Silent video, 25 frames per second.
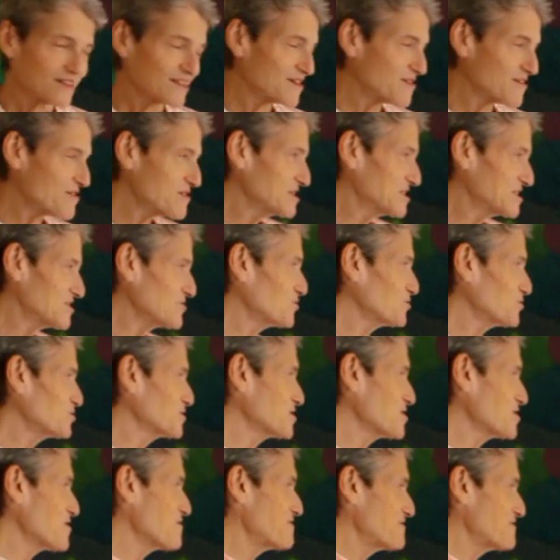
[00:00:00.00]
There is
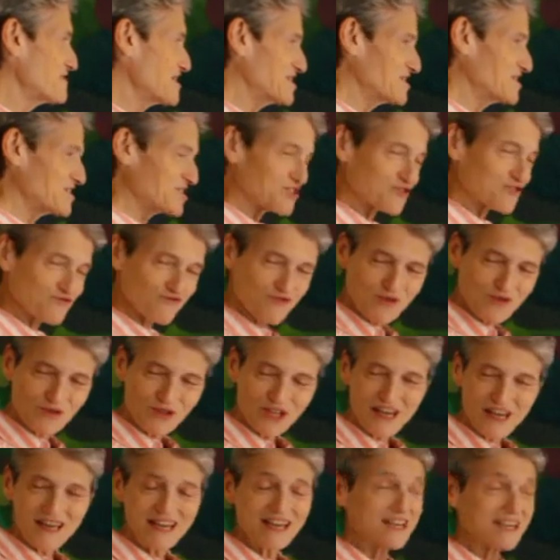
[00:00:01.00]
also Venus
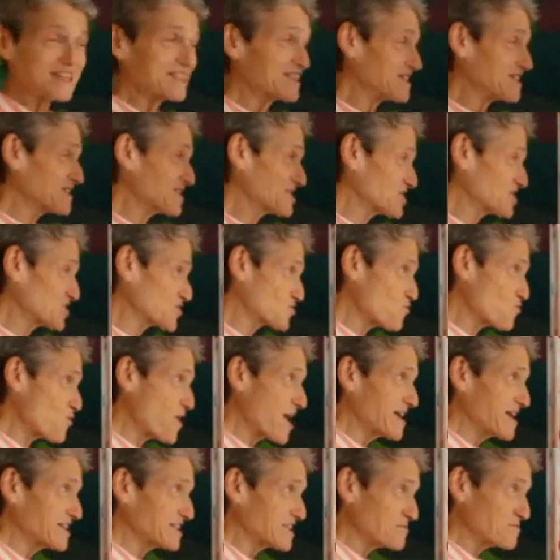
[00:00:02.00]
ruler is
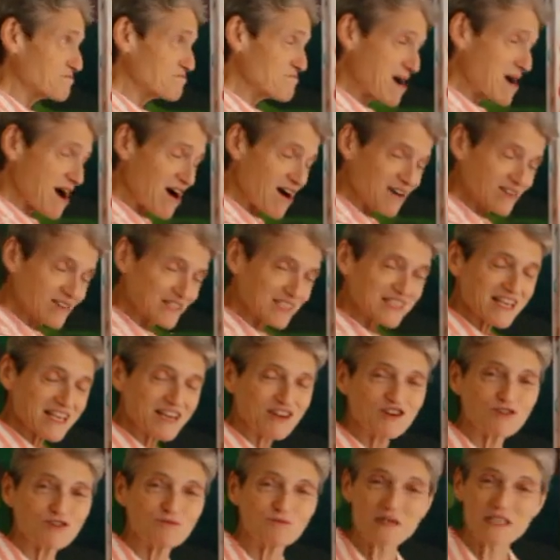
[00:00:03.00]
square to Mars.
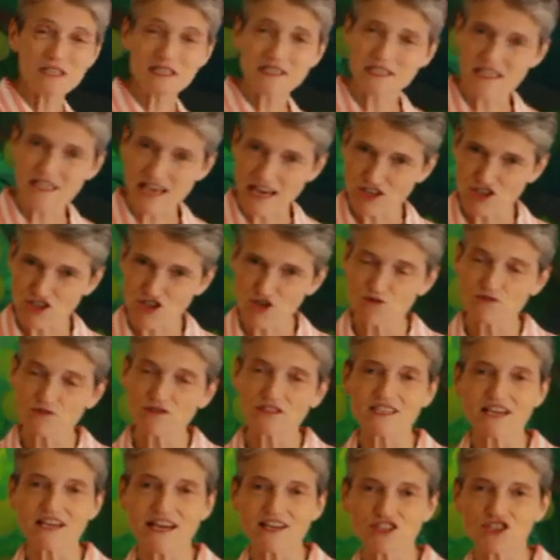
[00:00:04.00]
There could be
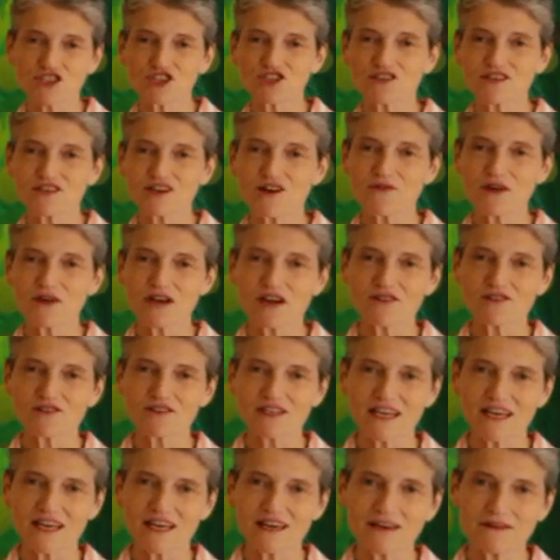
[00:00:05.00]
sexual tension going
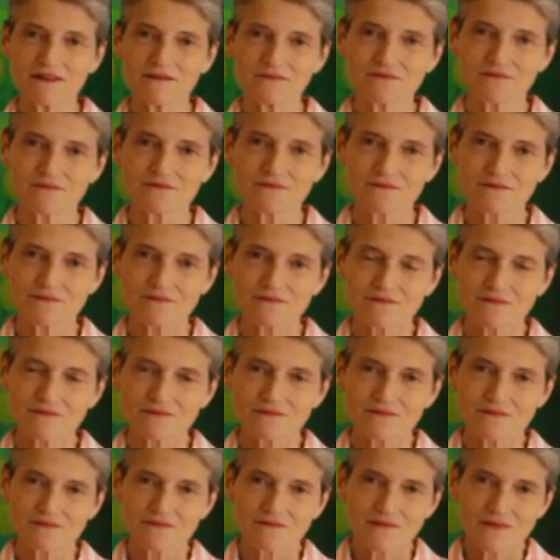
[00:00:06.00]
on here.
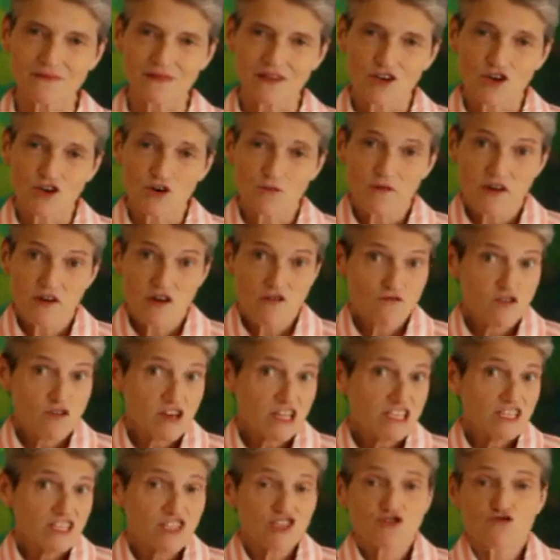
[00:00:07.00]
Could be a
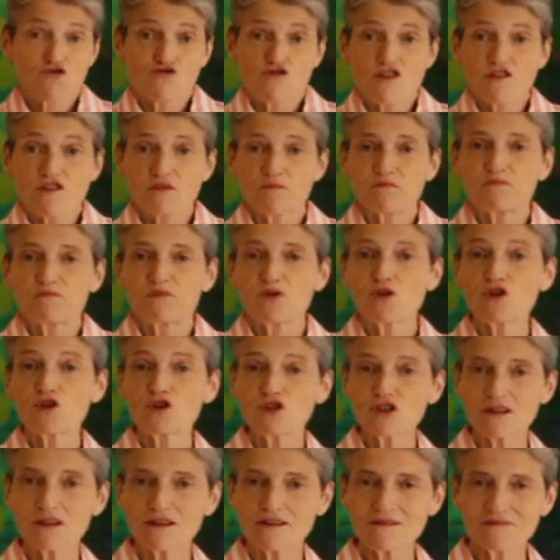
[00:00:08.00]
really strong
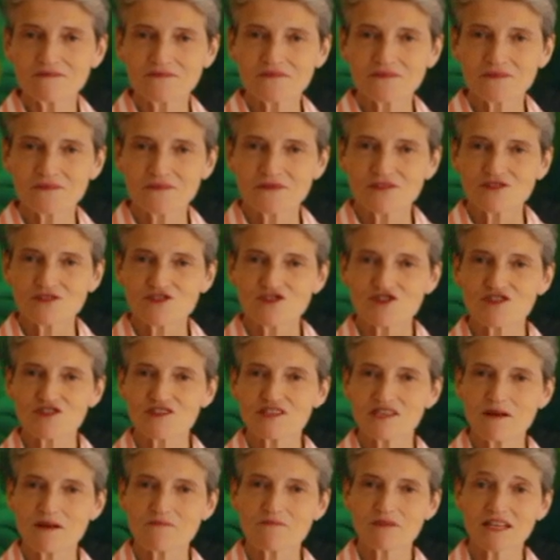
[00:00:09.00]
pull to
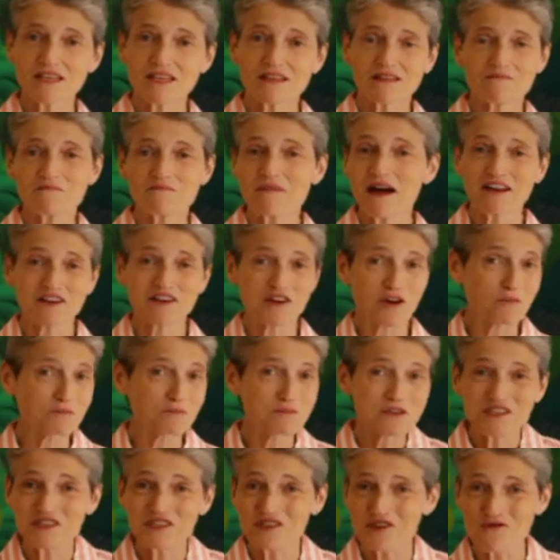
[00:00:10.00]
somebody that might
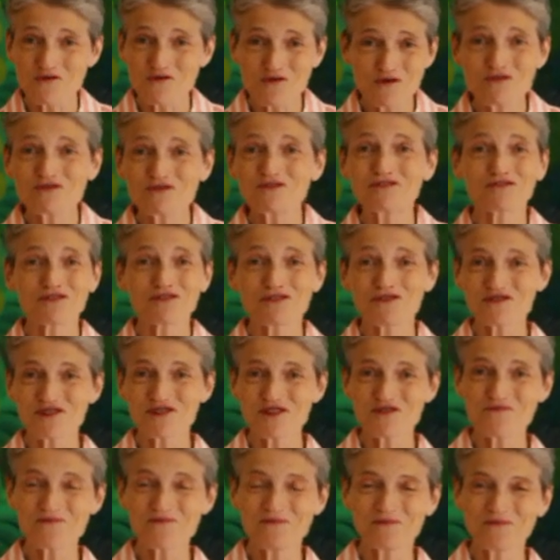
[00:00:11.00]
not be so good for
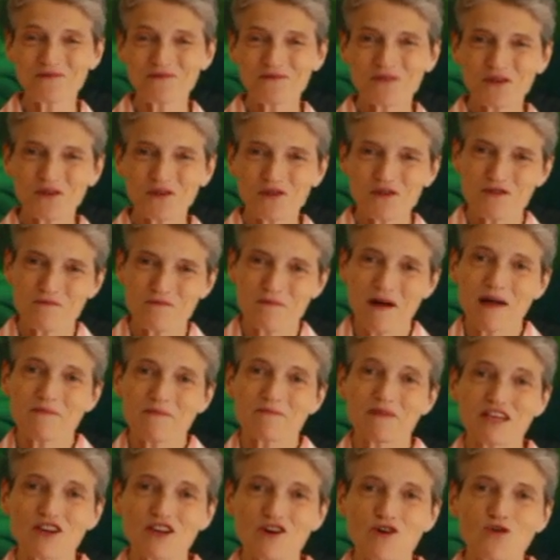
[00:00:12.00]
you, or it
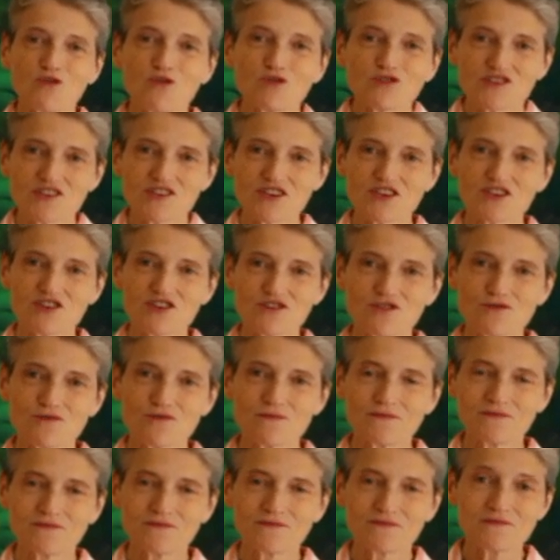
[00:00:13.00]
might be causing
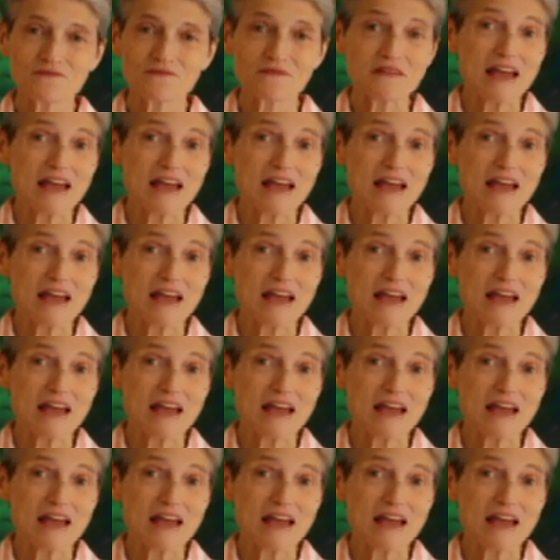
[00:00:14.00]
you